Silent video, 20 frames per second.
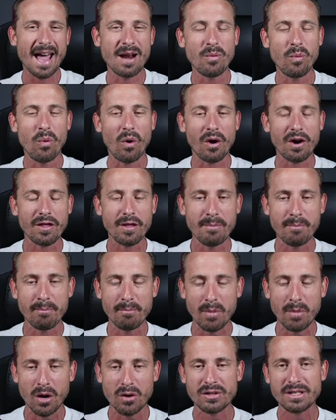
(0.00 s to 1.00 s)
and what are the
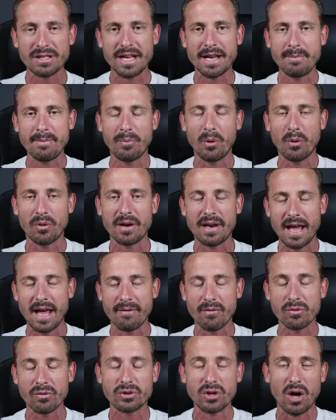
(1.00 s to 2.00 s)
most important
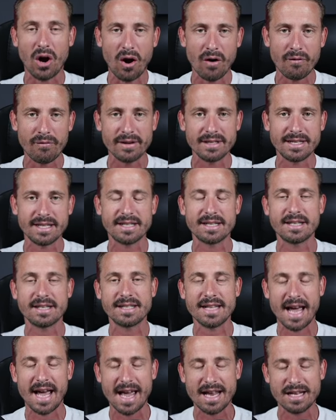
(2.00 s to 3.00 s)
levels of
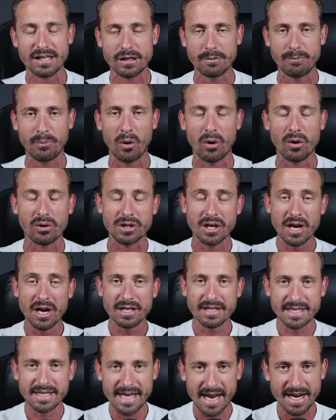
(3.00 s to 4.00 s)
resistance and support
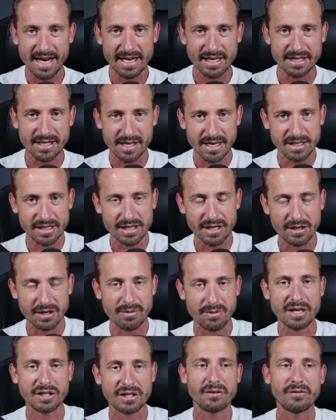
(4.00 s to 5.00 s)
to take into
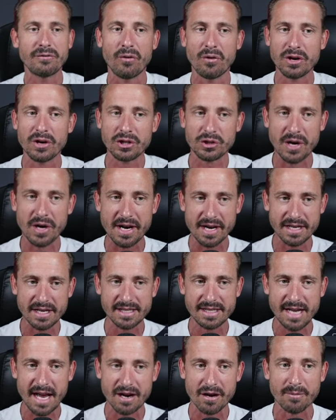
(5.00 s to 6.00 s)
consideration for a trading
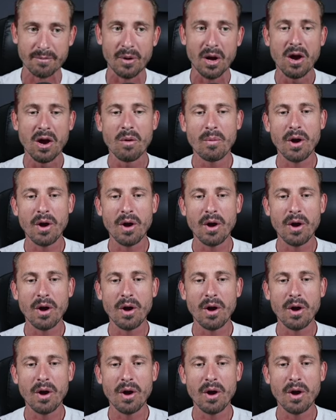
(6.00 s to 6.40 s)
setup.